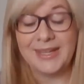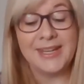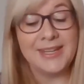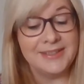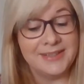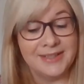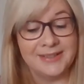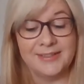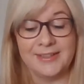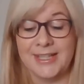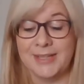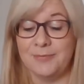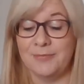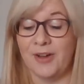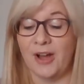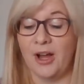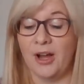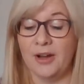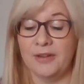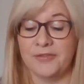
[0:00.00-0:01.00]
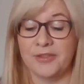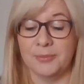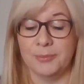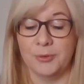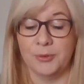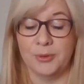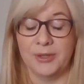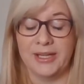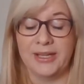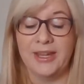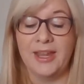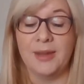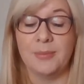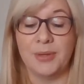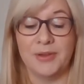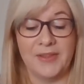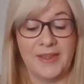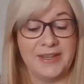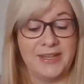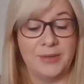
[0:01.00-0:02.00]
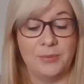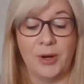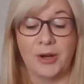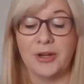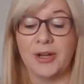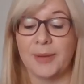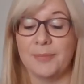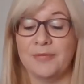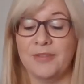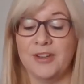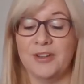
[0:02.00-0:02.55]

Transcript: He did sleep for half the morning, but then he woke up